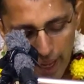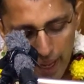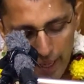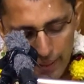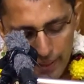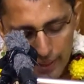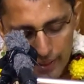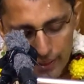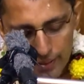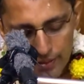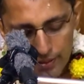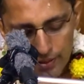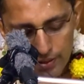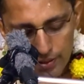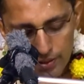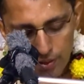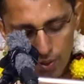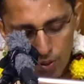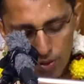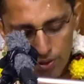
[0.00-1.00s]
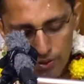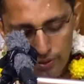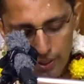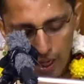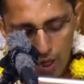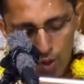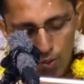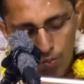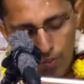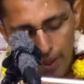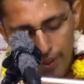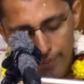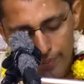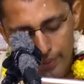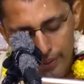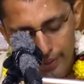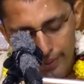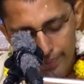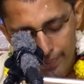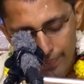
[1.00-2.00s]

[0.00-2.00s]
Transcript: and it is disclosed now by me